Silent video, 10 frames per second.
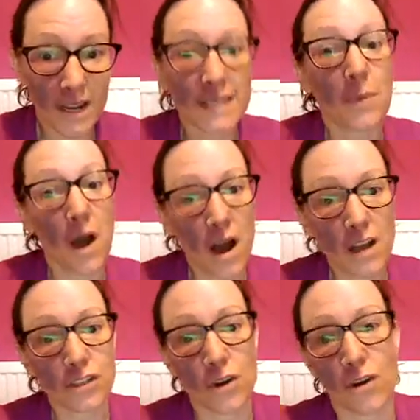
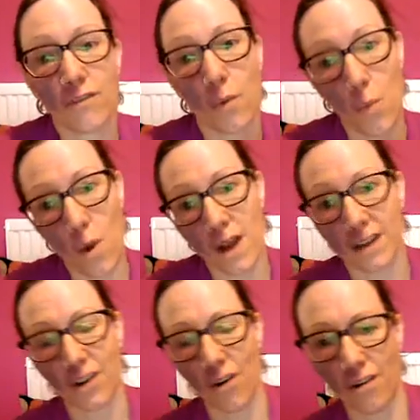part of
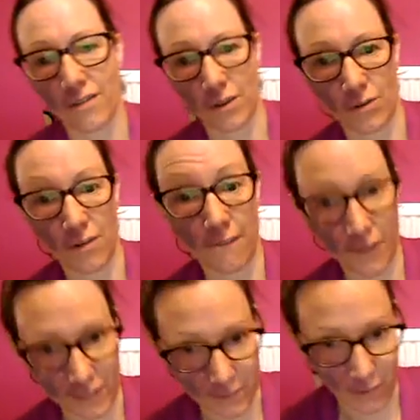one of your
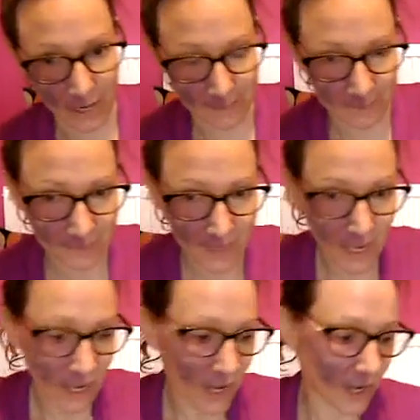vertebrae.
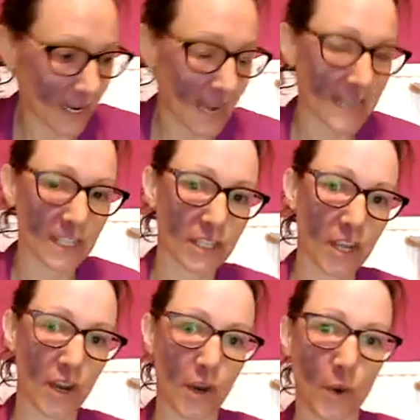Okay,
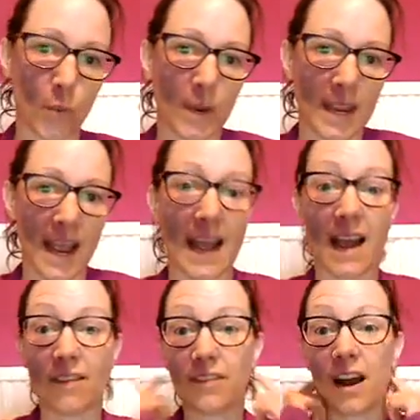so we
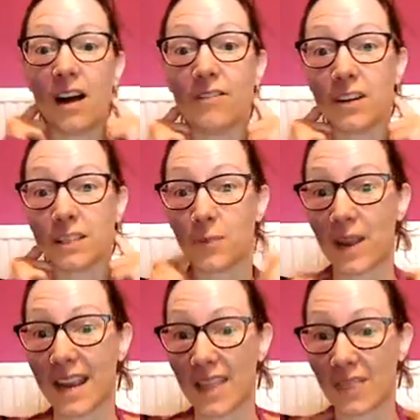have
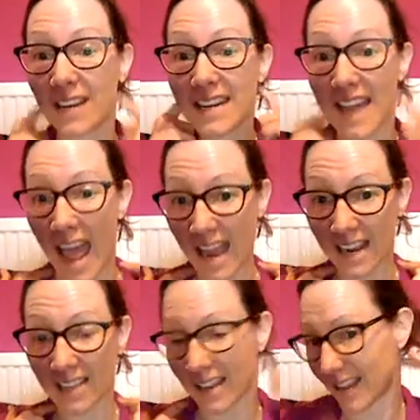vertebrae in the
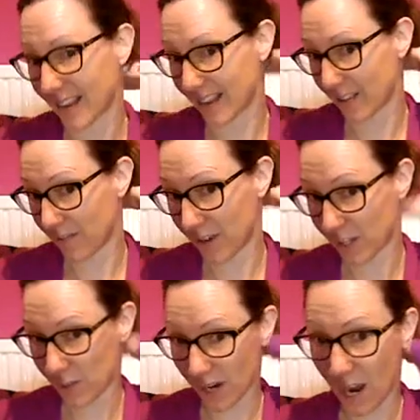neck. The
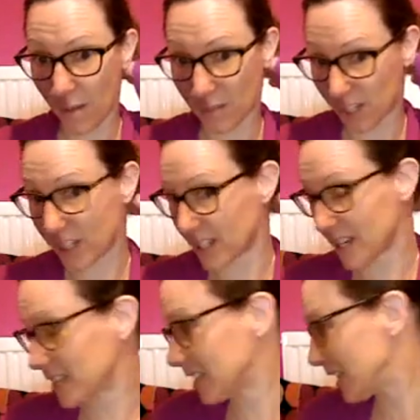first one comes just
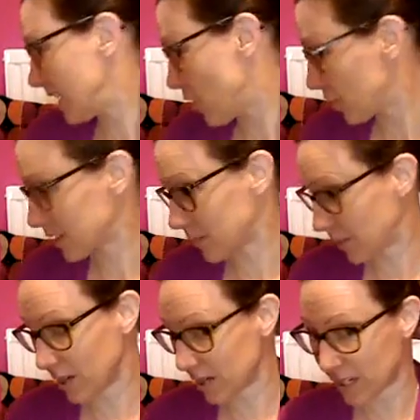under the
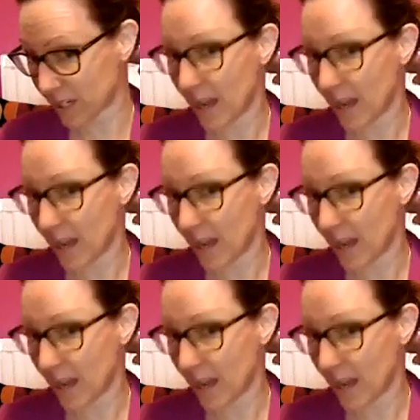occiput,